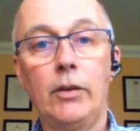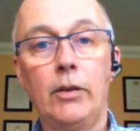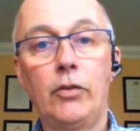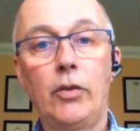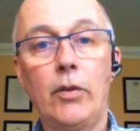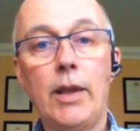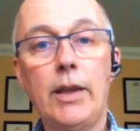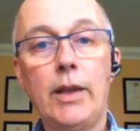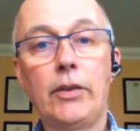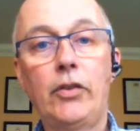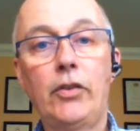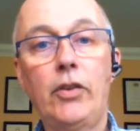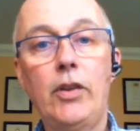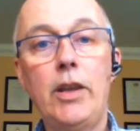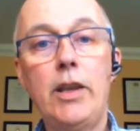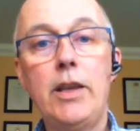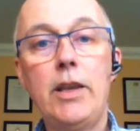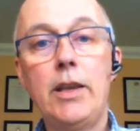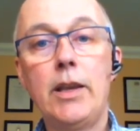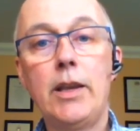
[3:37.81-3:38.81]
So that's
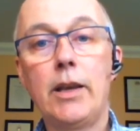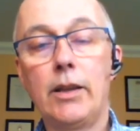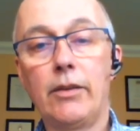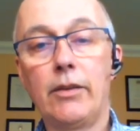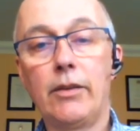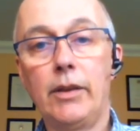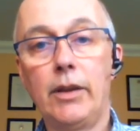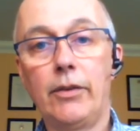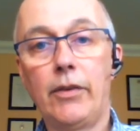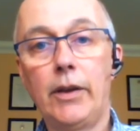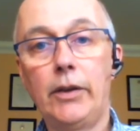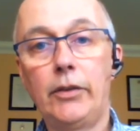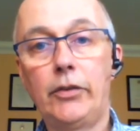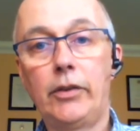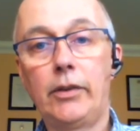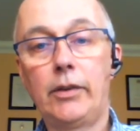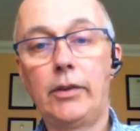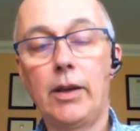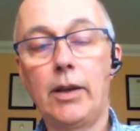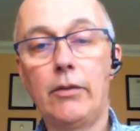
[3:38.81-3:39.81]
the
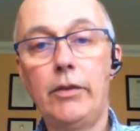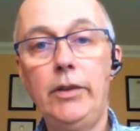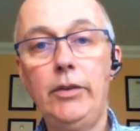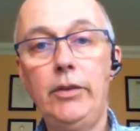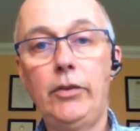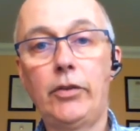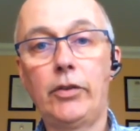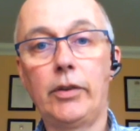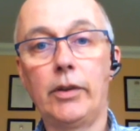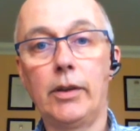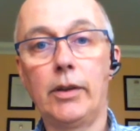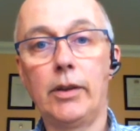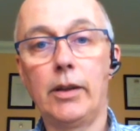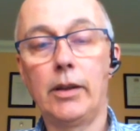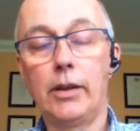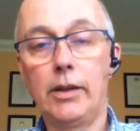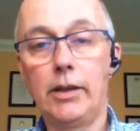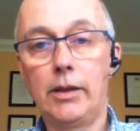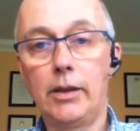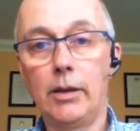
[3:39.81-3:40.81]
face coverings.
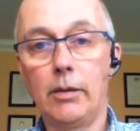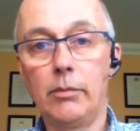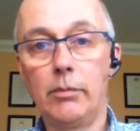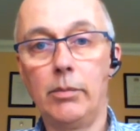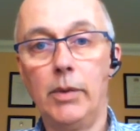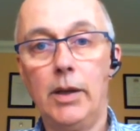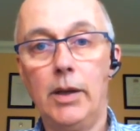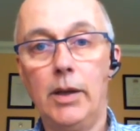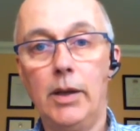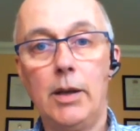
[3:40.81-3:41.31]
I think I'm